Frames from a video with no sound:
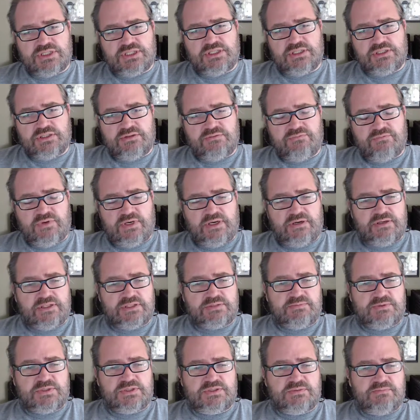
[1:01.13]
and various
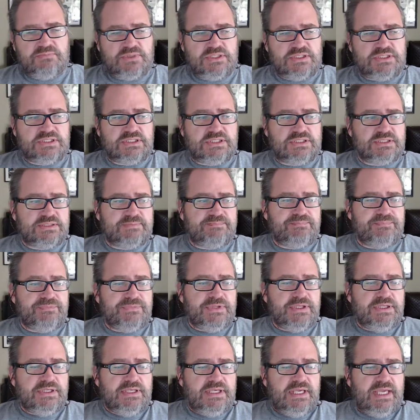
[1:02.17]
bits and pieces.
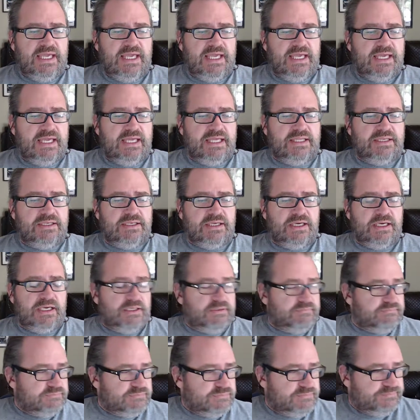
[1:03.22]
And,
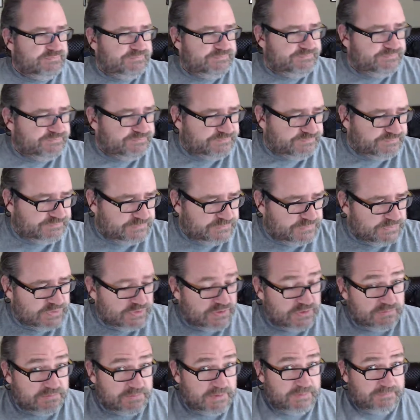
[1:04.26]

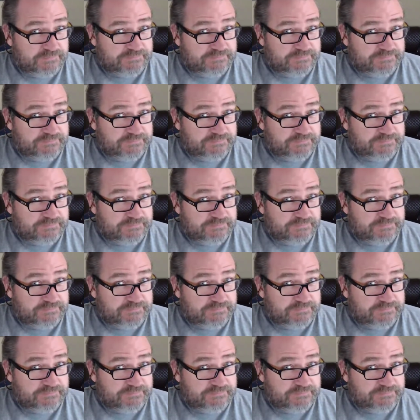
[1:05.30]
excuse me.